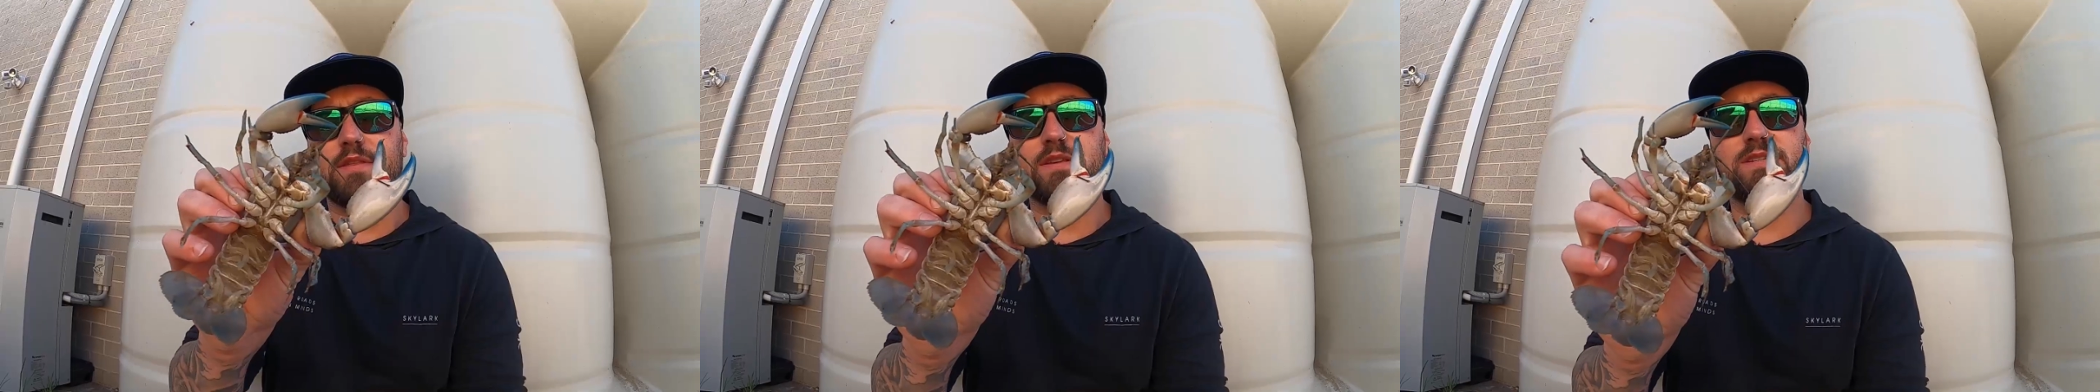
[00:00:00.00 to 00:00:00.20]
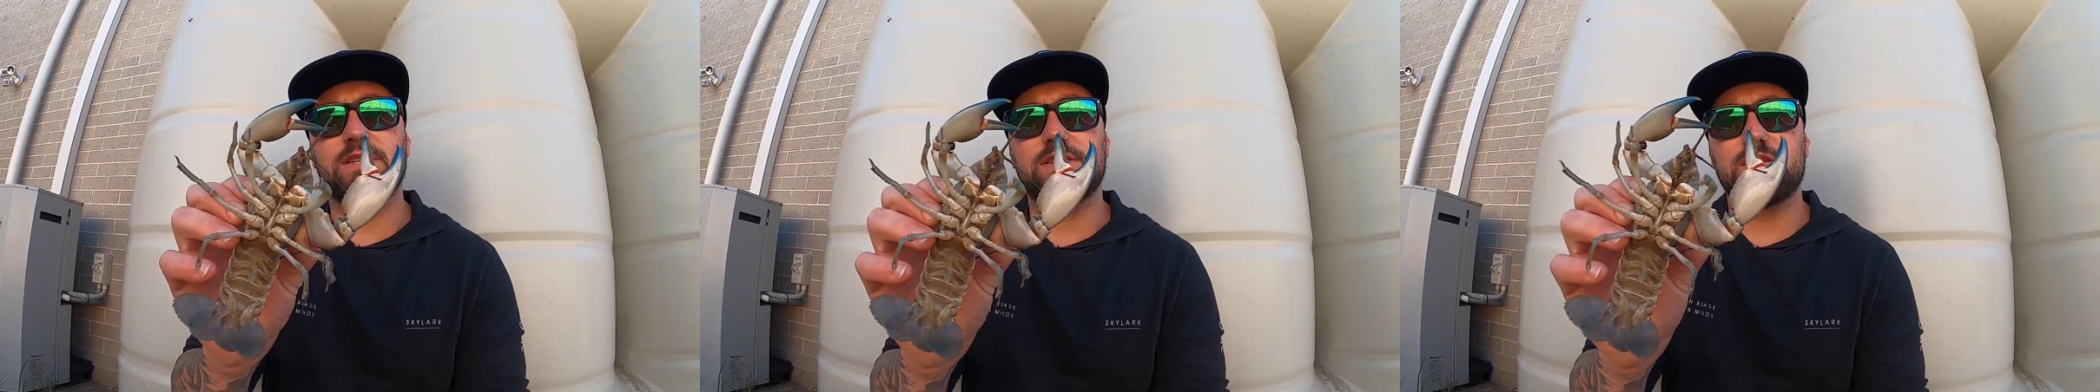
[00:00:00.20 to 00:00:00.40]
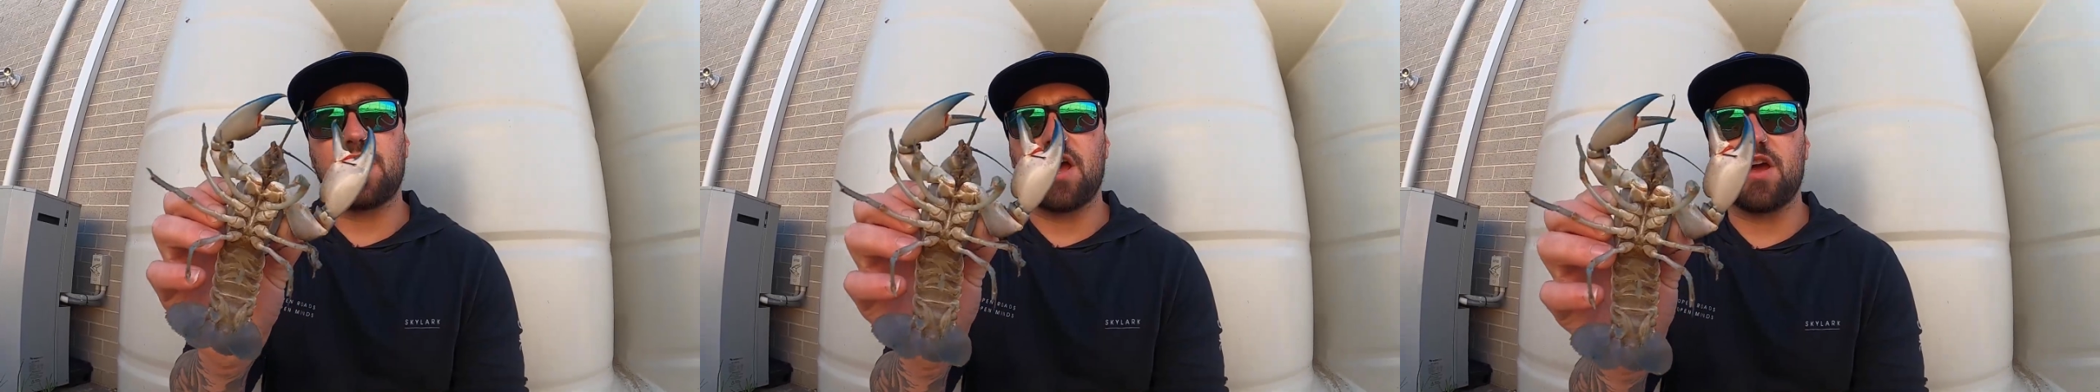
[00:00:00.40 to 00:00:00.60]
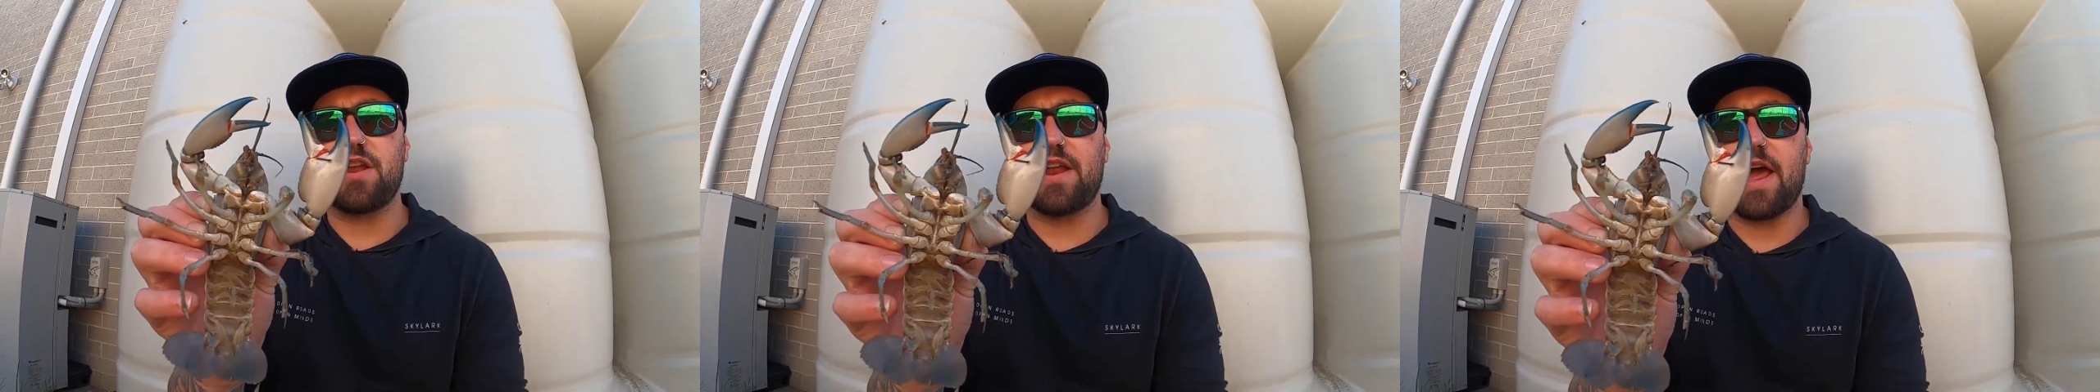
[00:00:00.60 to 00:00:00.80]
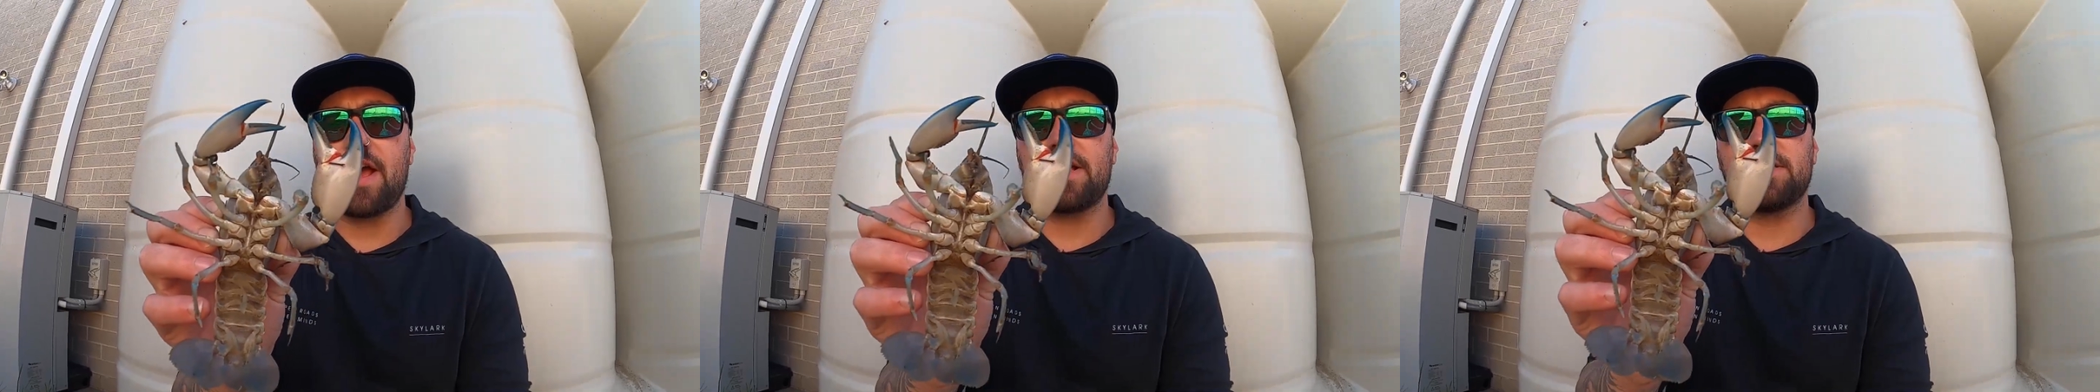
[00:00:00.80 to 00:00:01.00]
This is
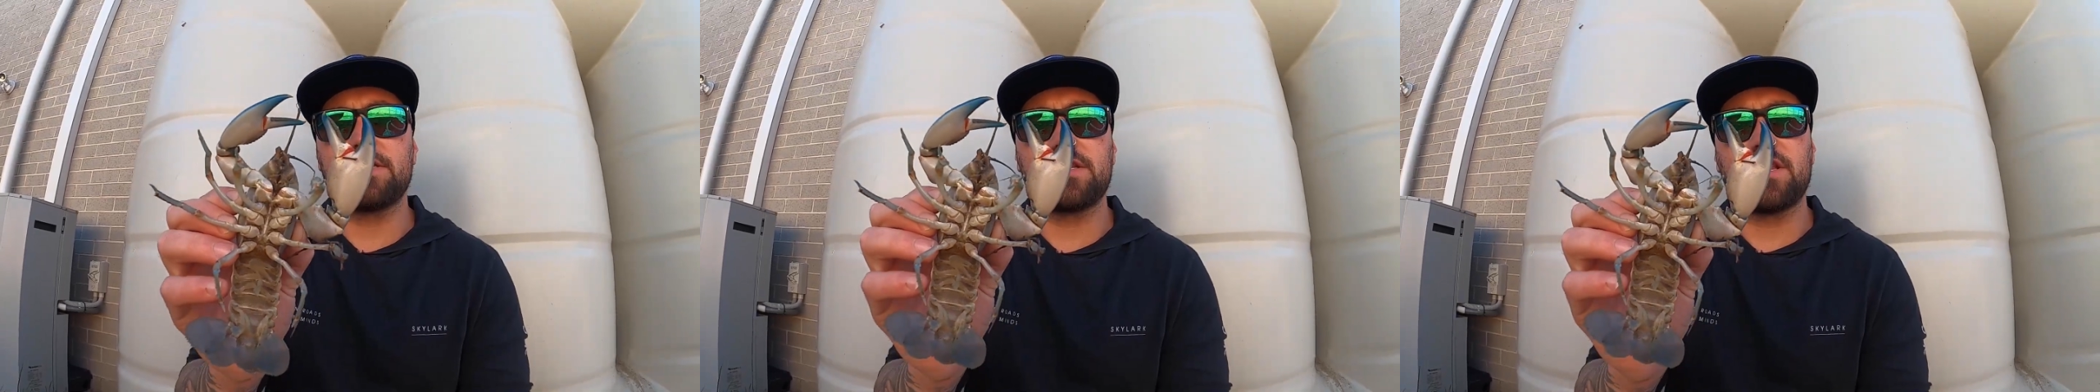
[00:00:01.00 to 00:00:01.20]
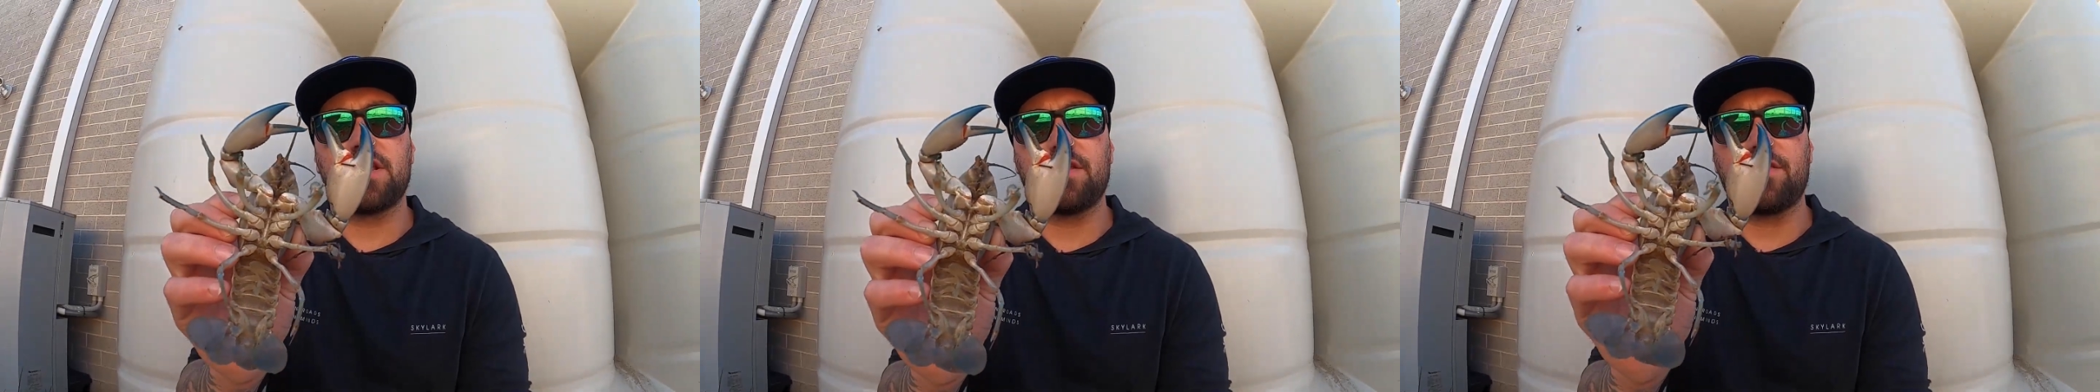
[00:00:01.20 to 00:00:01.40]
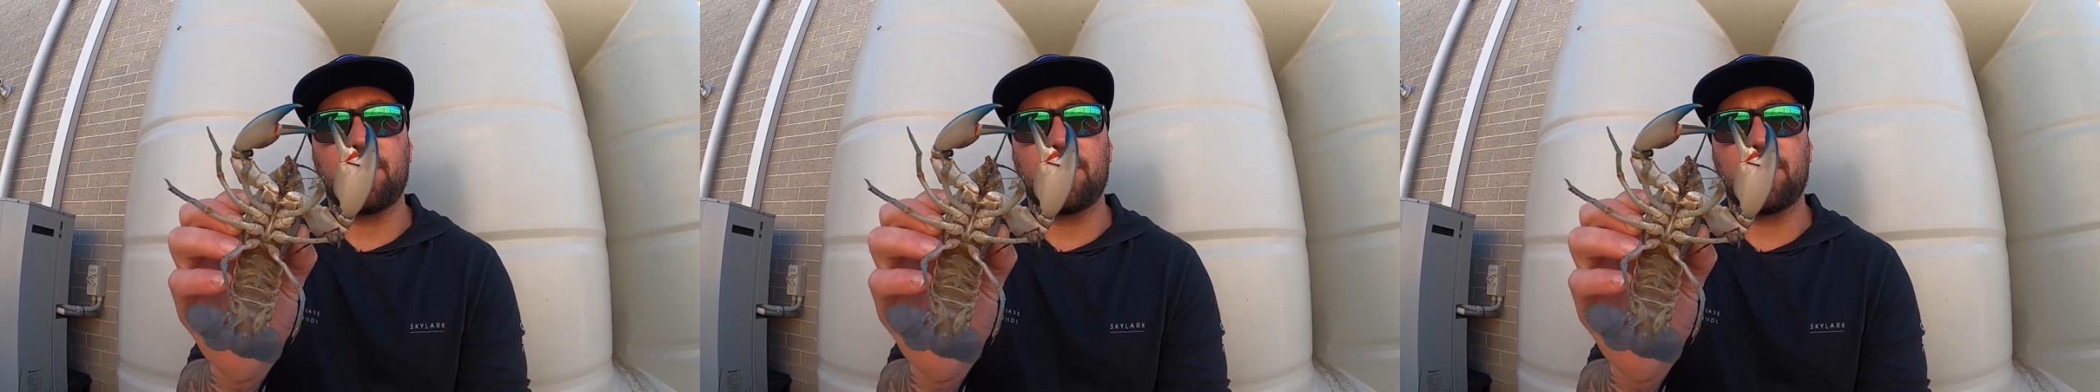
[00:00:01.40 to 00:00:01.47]
known as